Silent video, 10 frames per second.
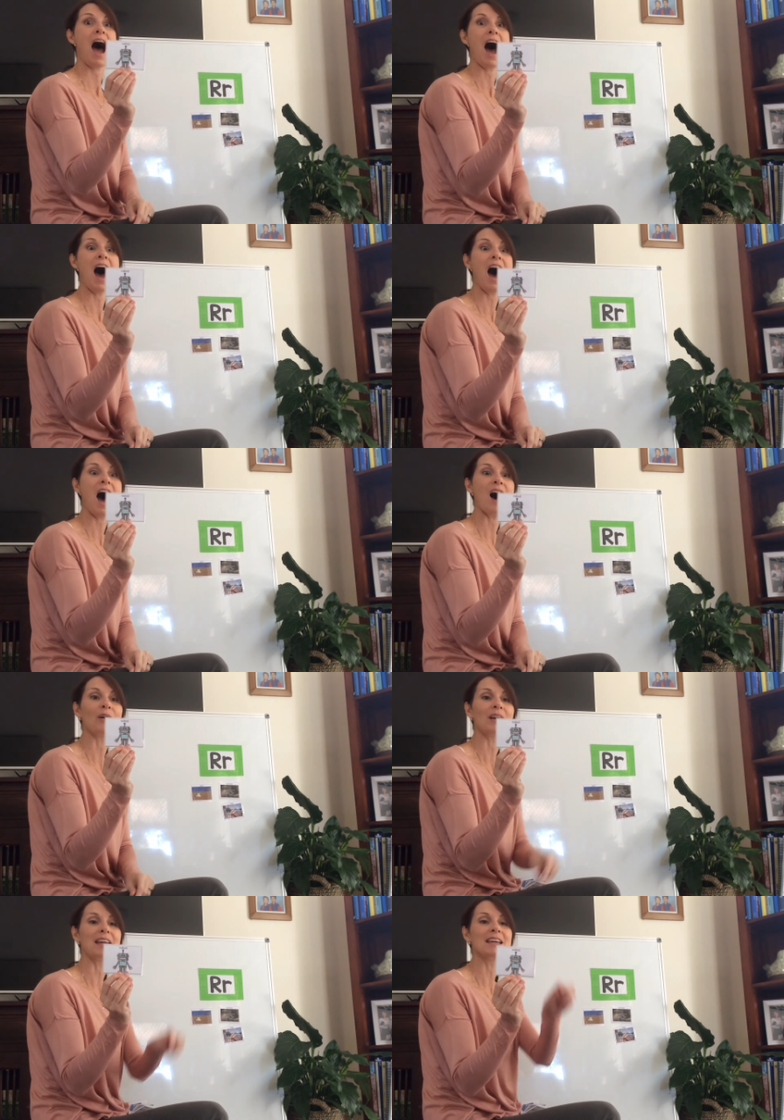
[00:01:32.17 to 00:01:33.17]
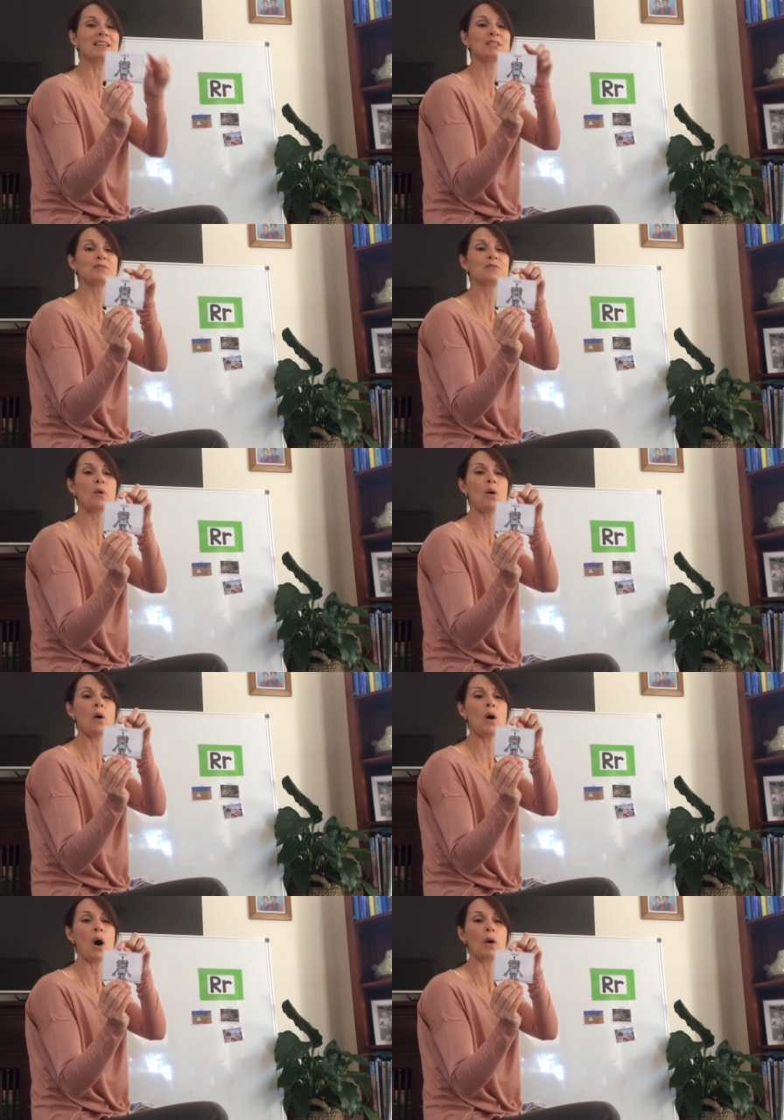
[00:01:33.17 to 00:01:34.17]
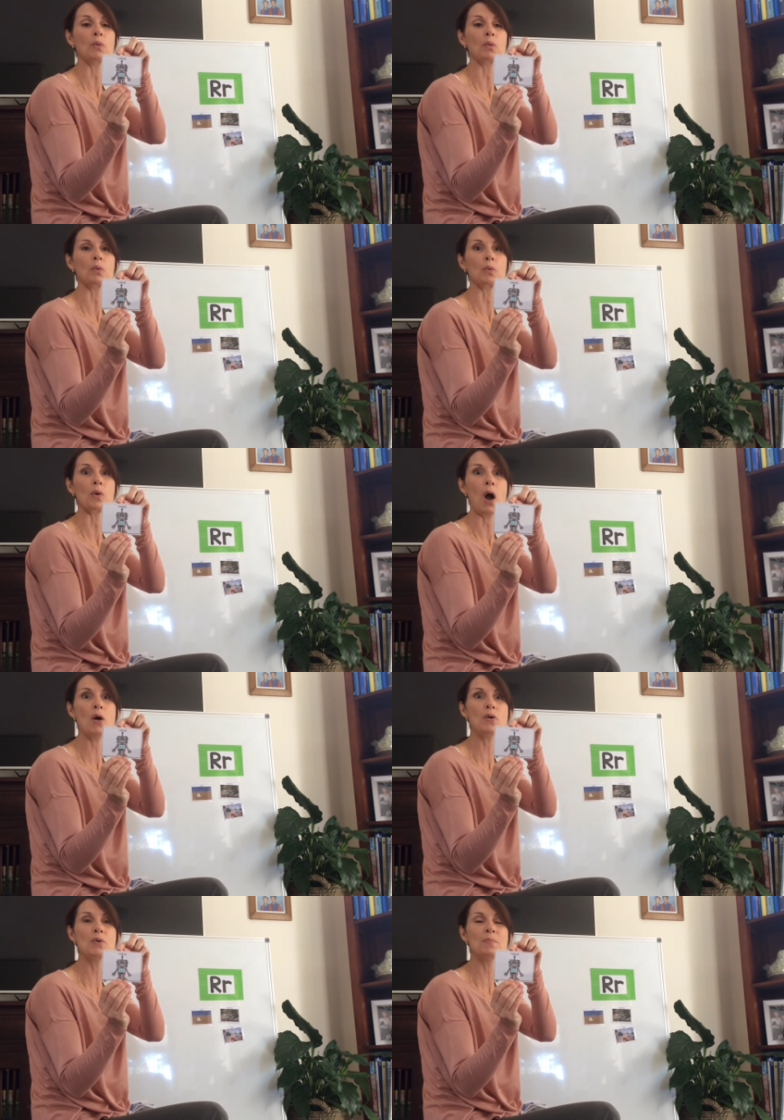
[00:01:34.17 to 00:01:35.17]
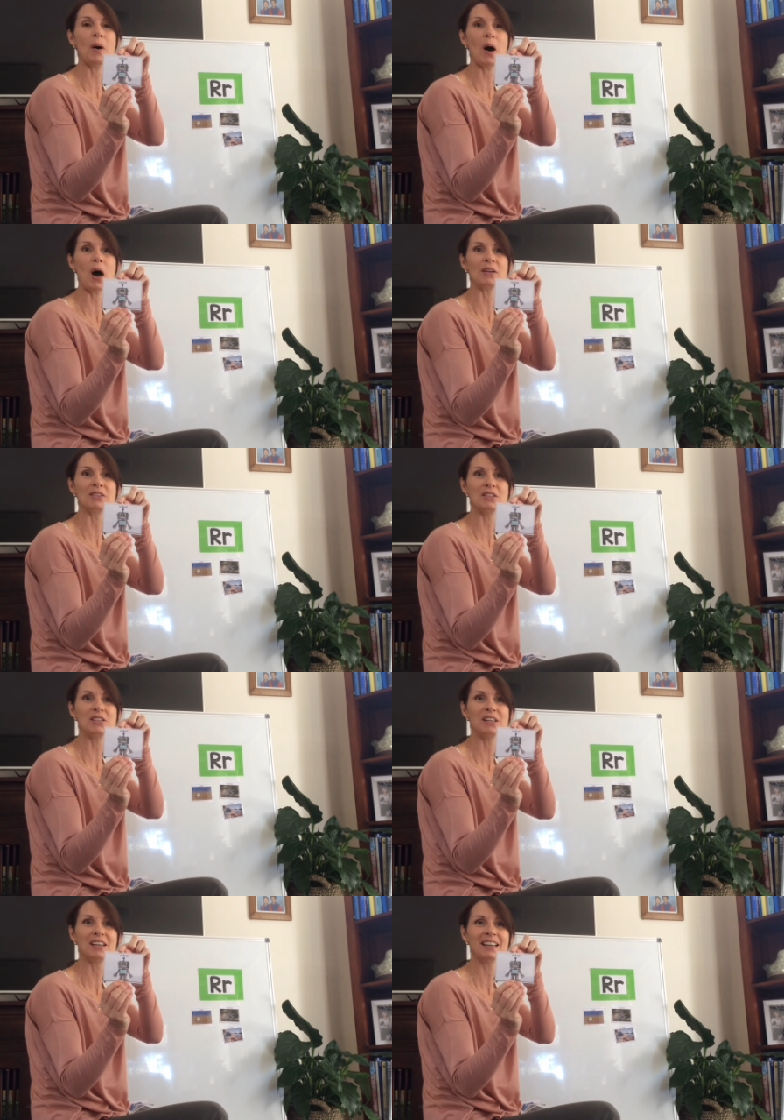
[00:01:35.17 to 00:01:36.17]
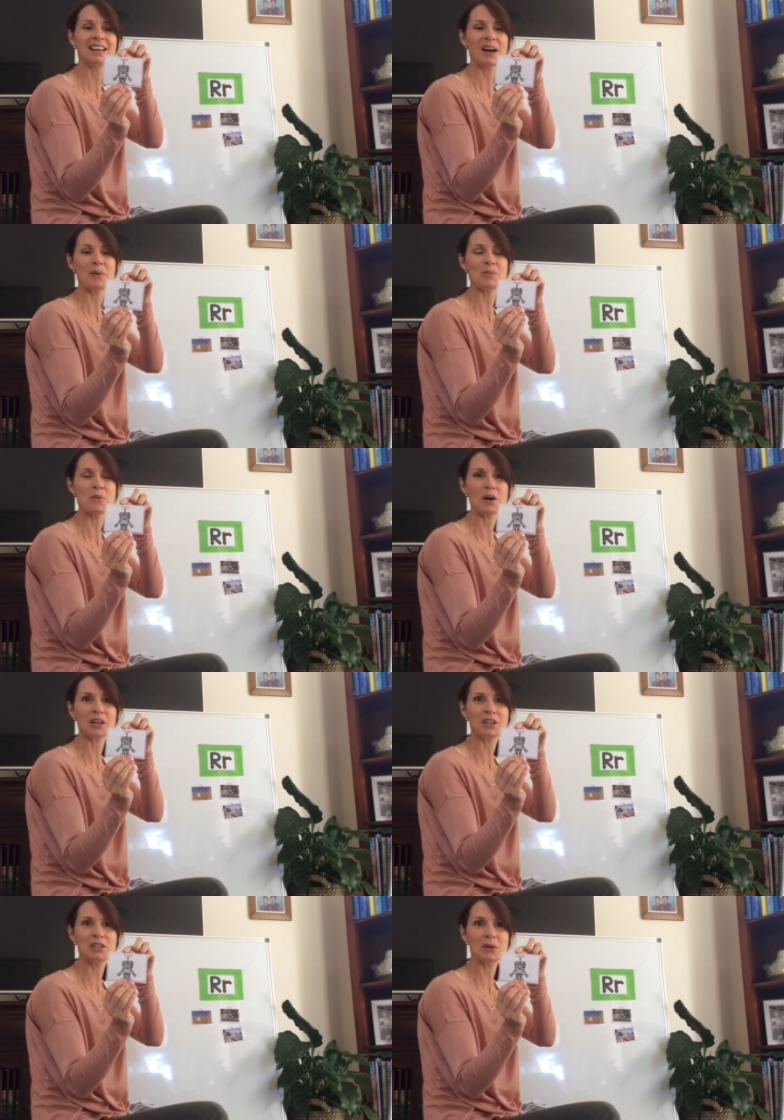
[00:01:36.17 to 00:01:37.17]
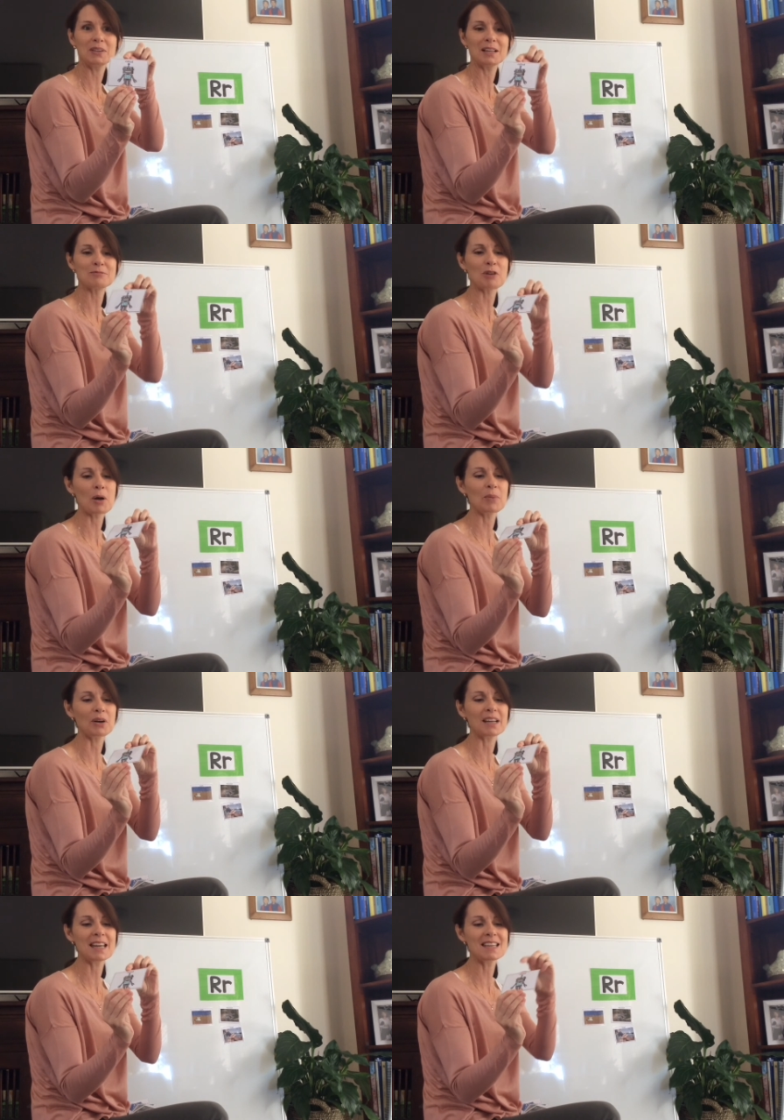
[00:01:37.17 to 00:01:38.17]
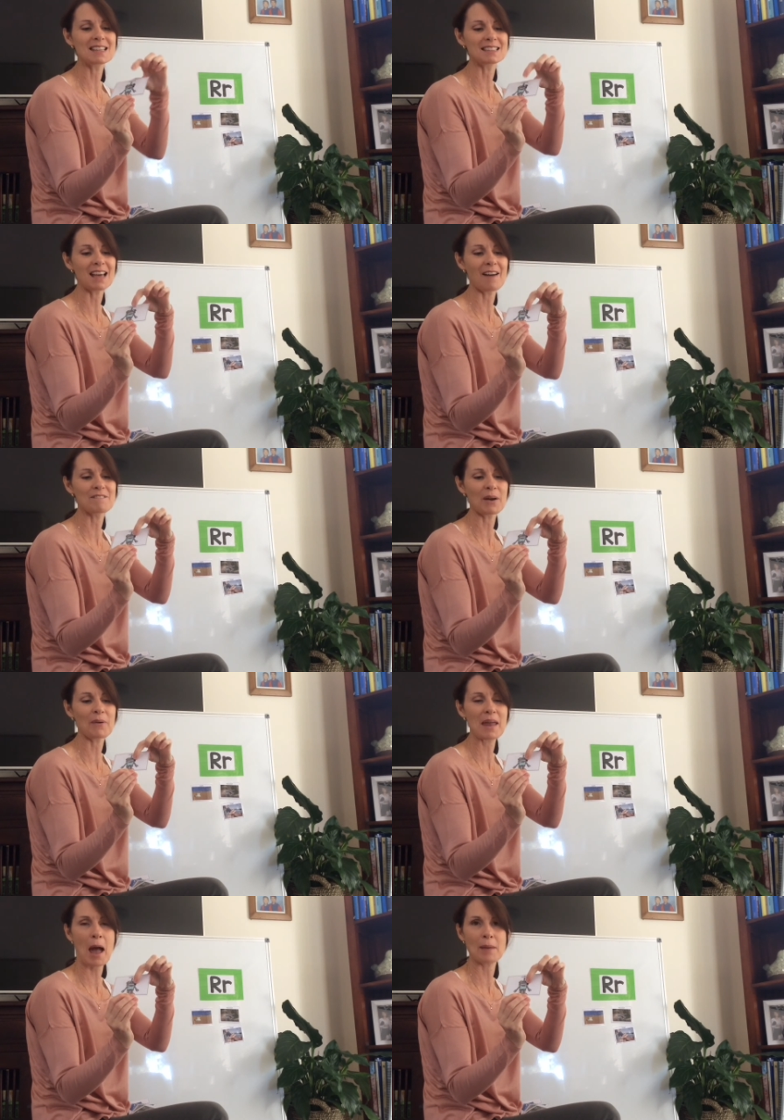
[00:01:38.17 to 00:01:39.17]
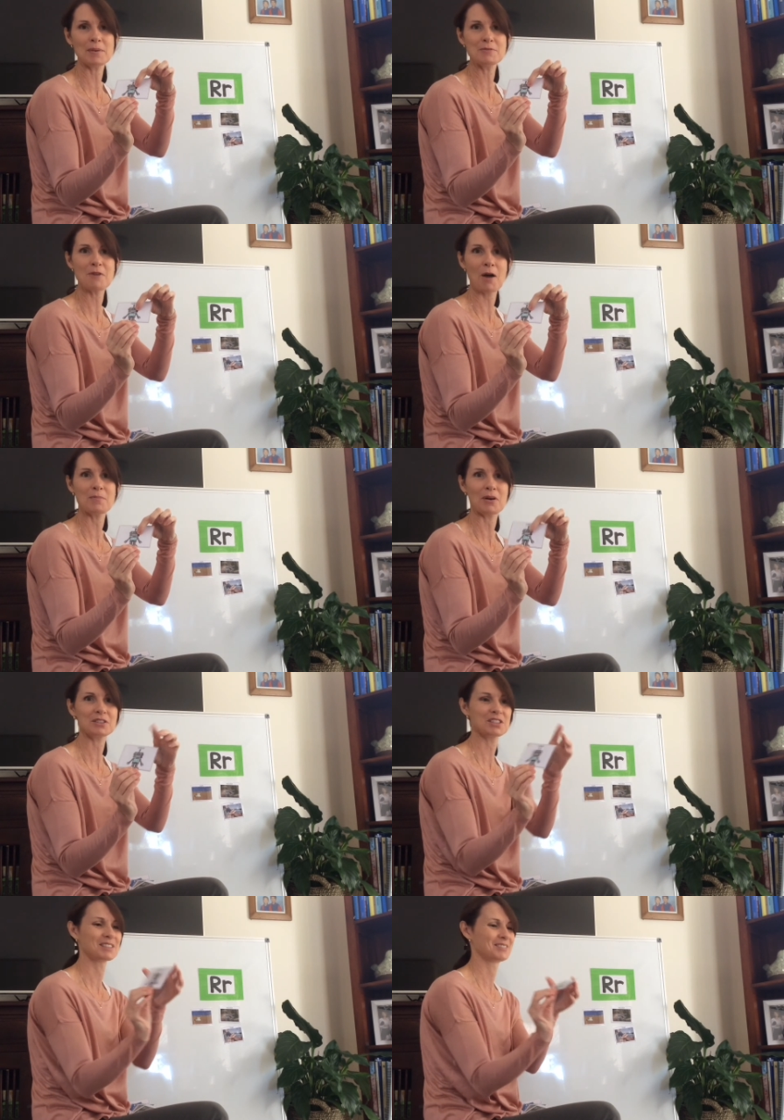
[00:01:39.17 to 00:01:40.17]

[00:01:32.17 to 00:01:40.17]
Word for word: R is for robot. What a cute little robot he is. A very happy robot.